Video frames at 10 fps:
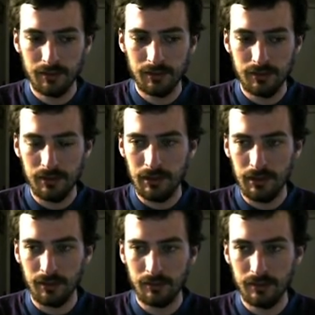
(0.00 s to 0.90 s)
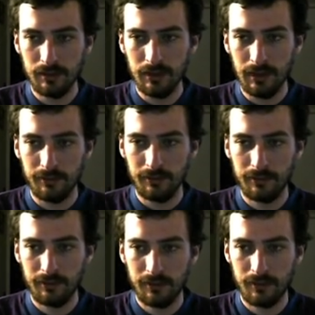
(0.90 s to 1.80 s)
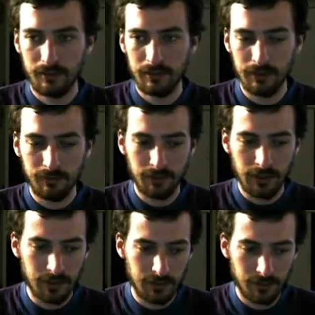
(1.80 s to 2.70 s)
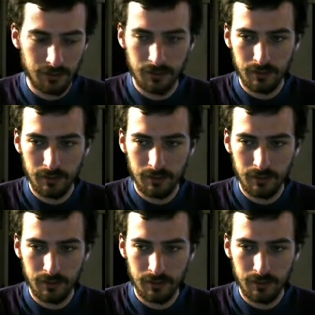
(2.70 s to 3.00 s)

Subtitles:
geotiff file.